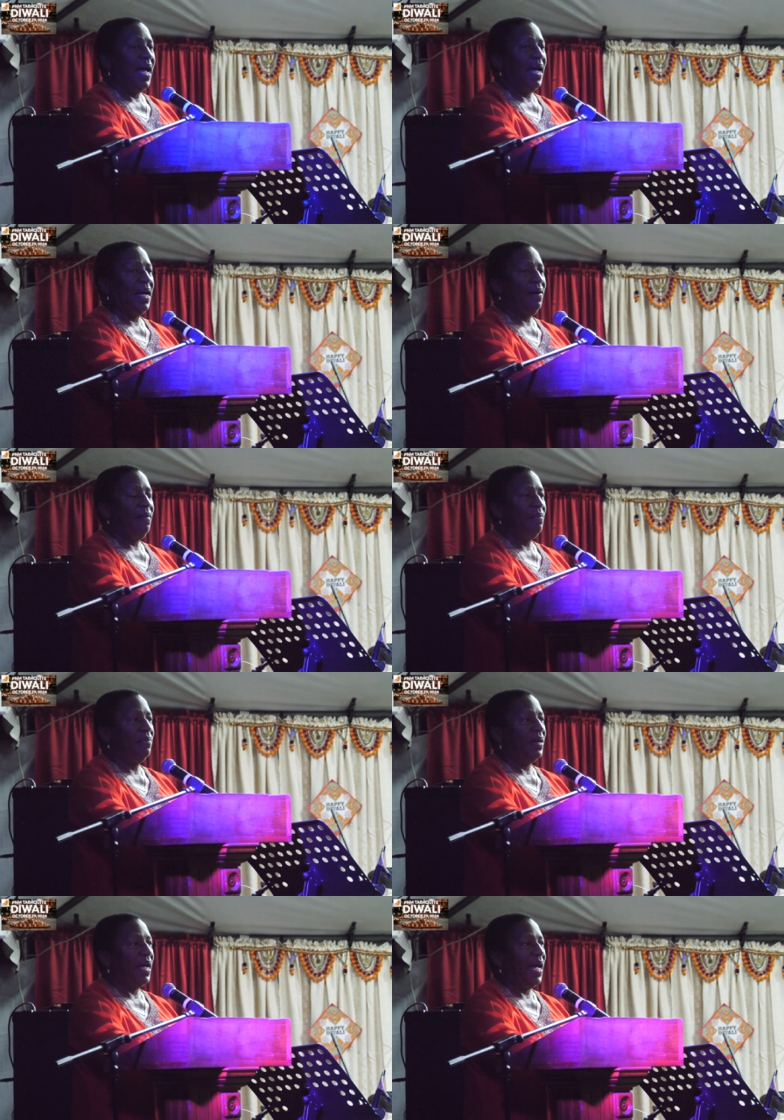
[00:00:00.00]

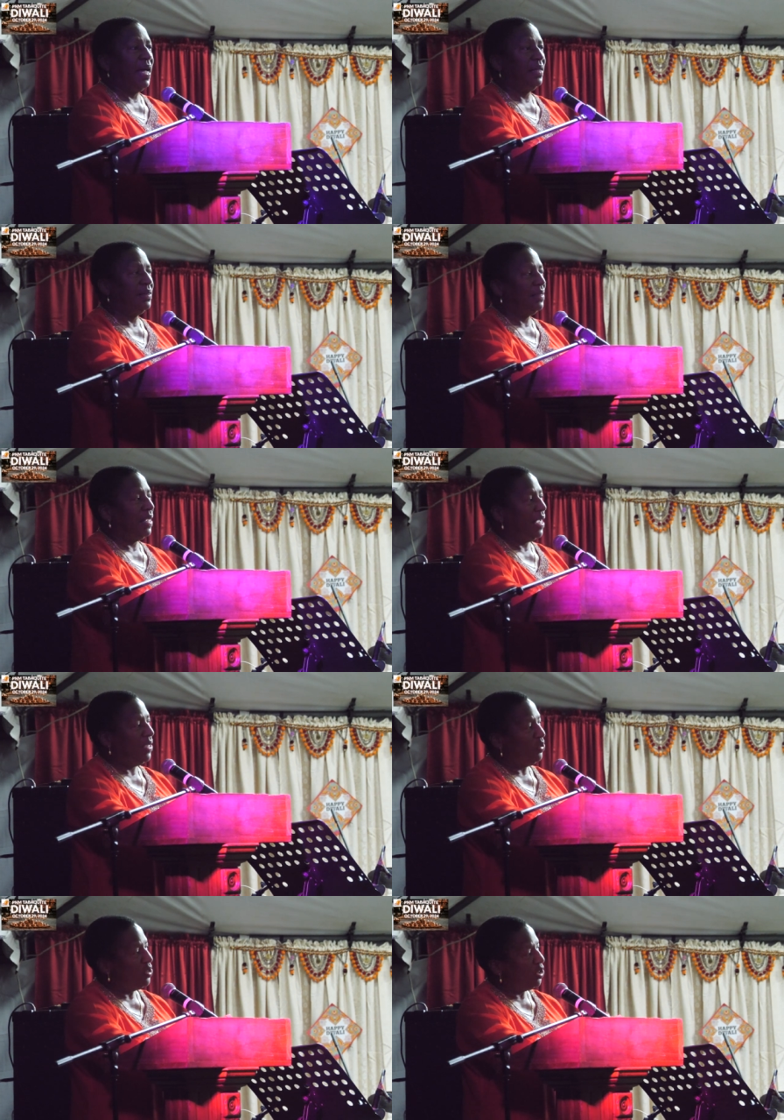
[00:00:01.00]
Um, and
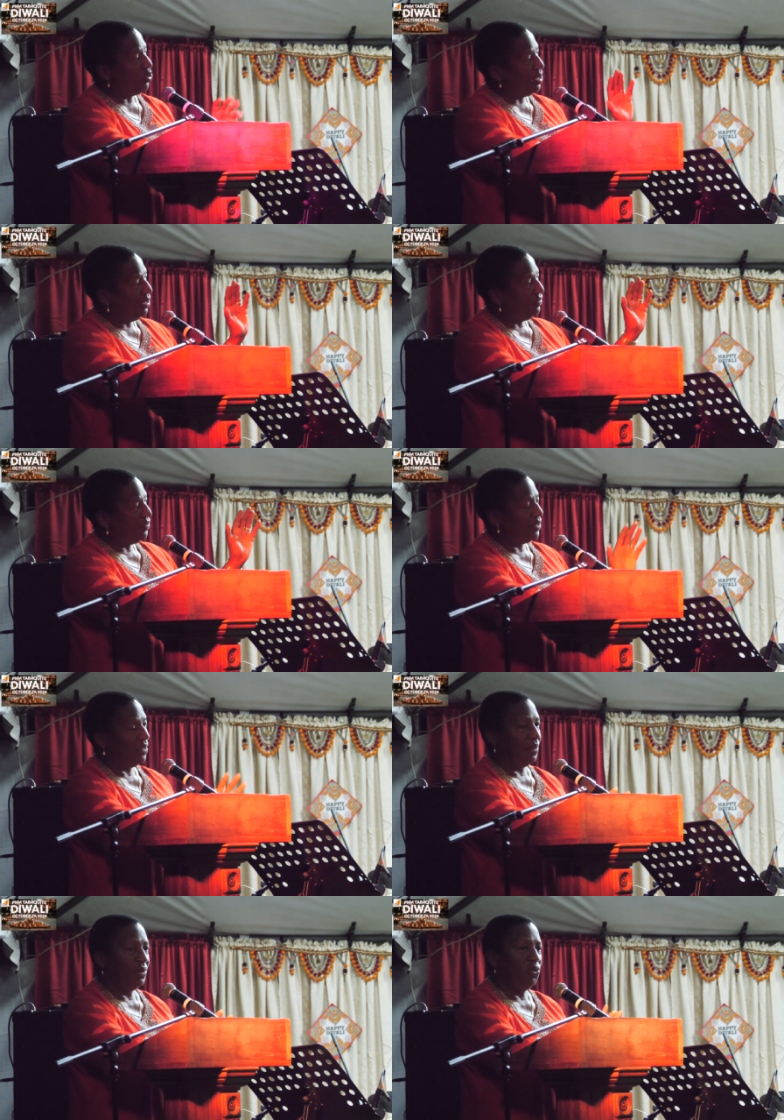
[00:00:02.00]
I also lived
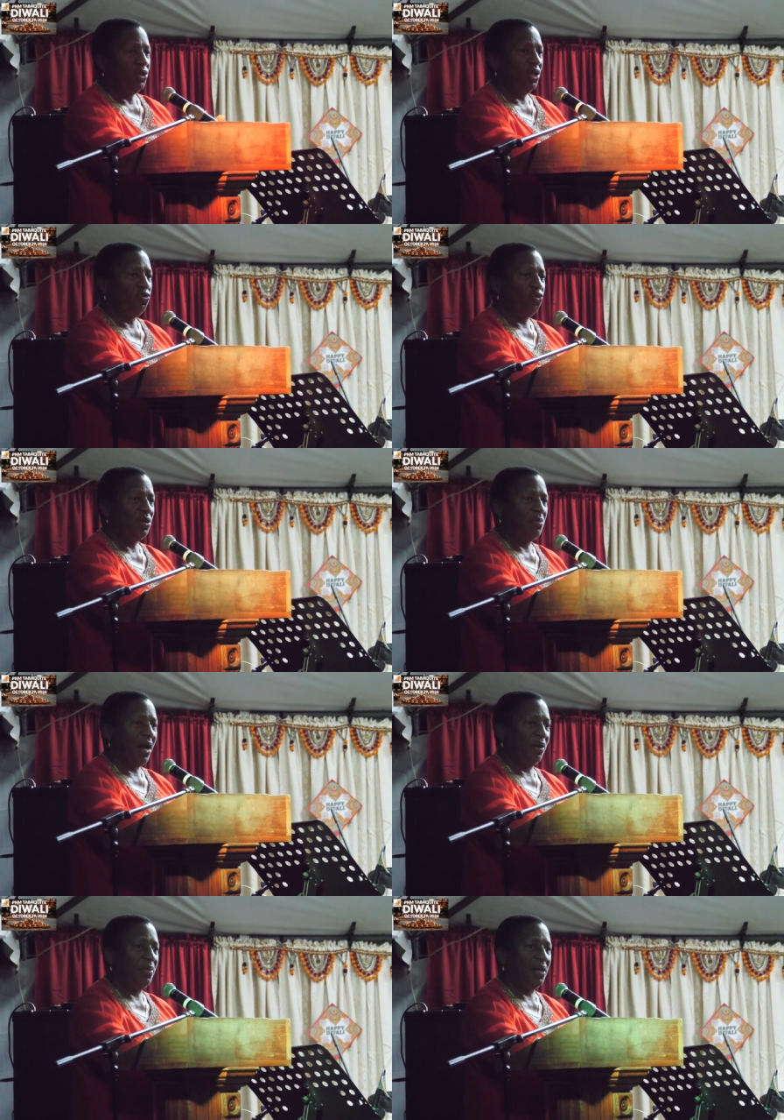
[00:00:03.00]
Union Road,
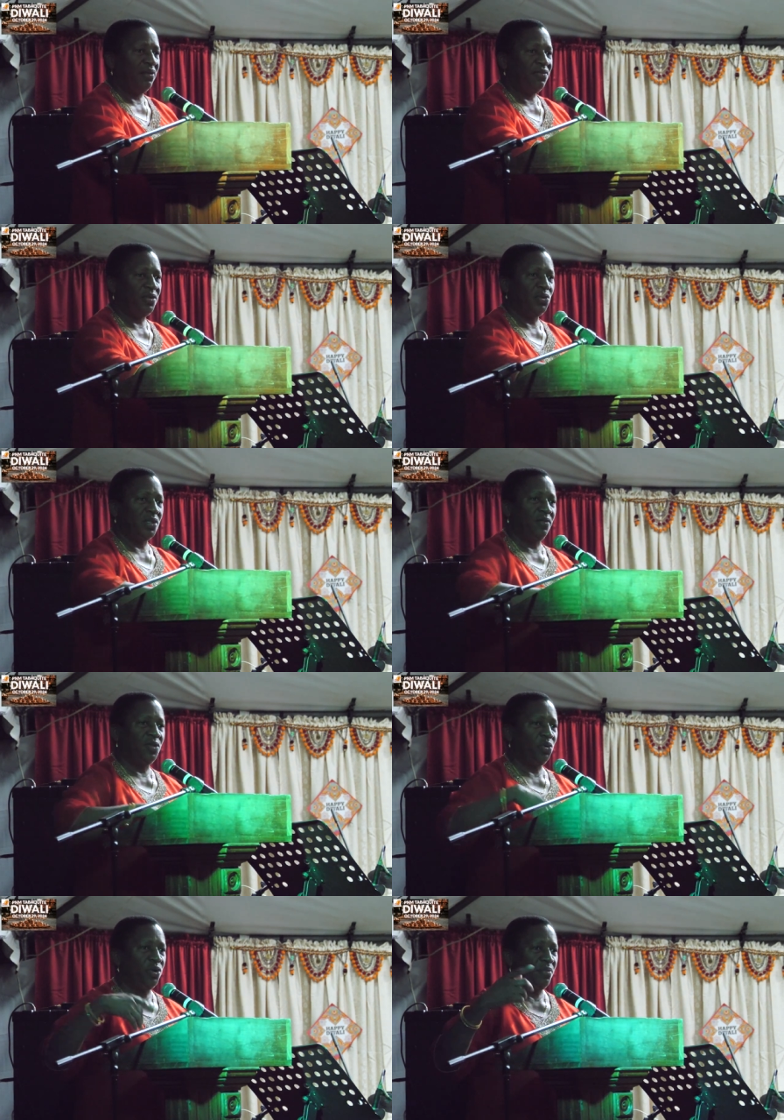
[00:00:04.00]
Marabella. For those of
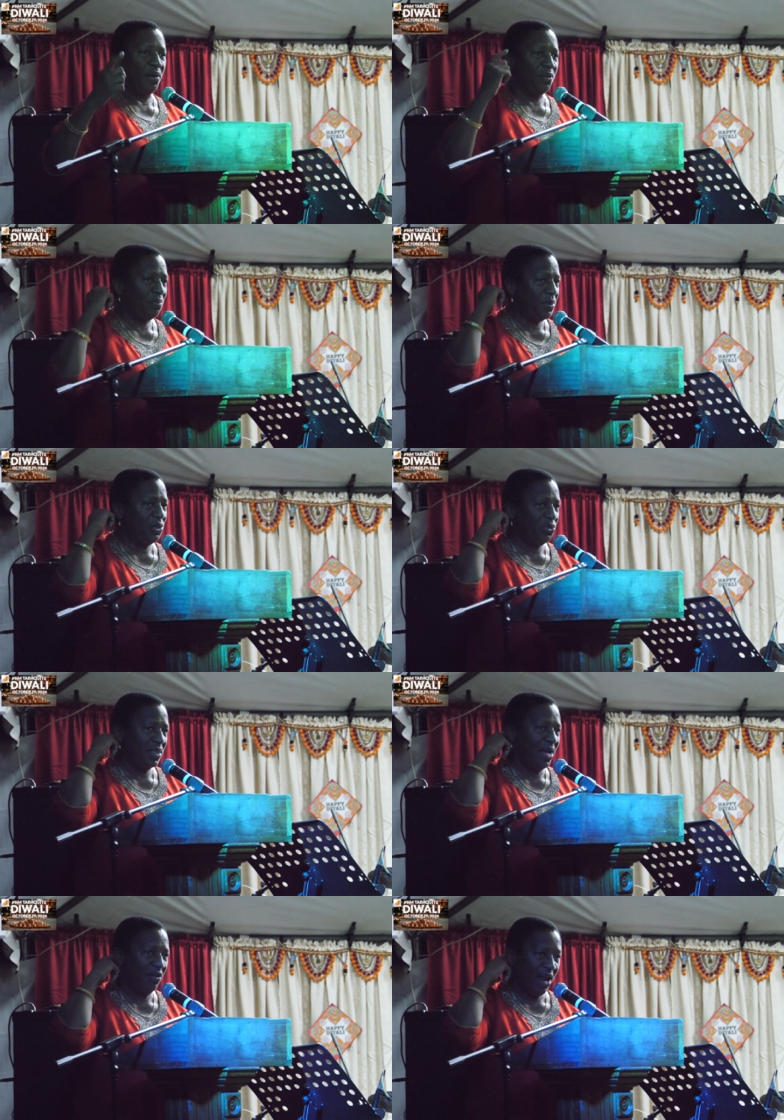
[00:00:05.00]
you who remember Pinus
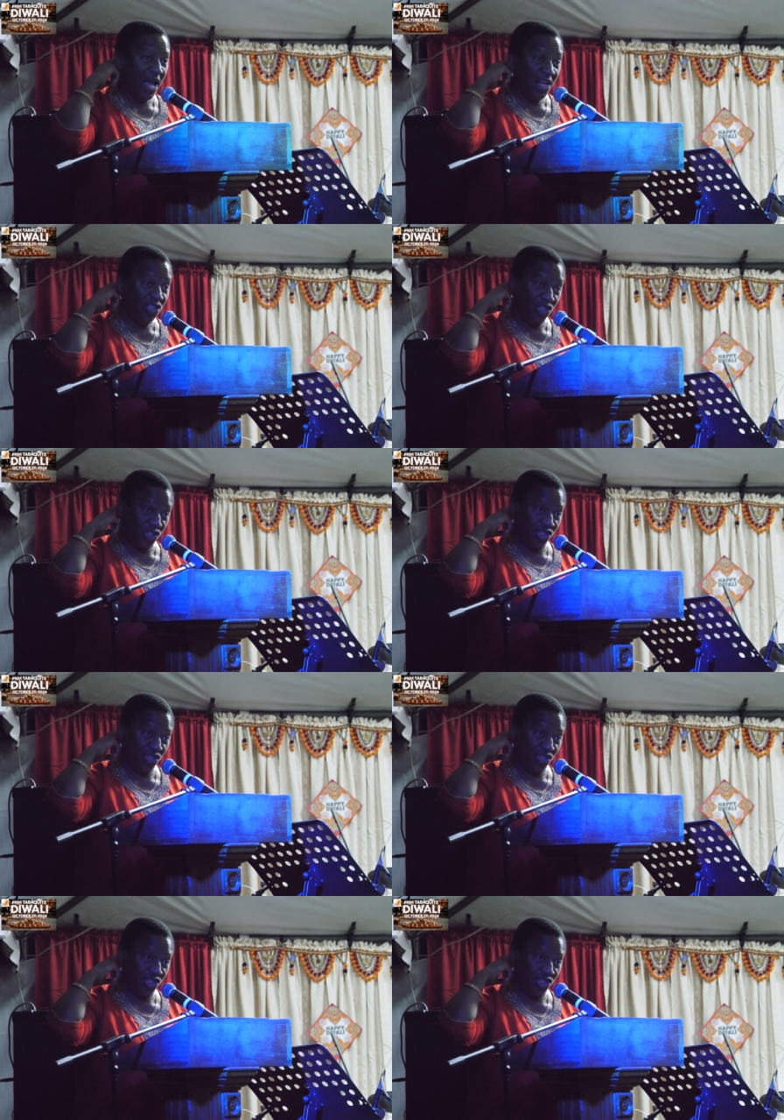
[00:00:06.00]
Garage,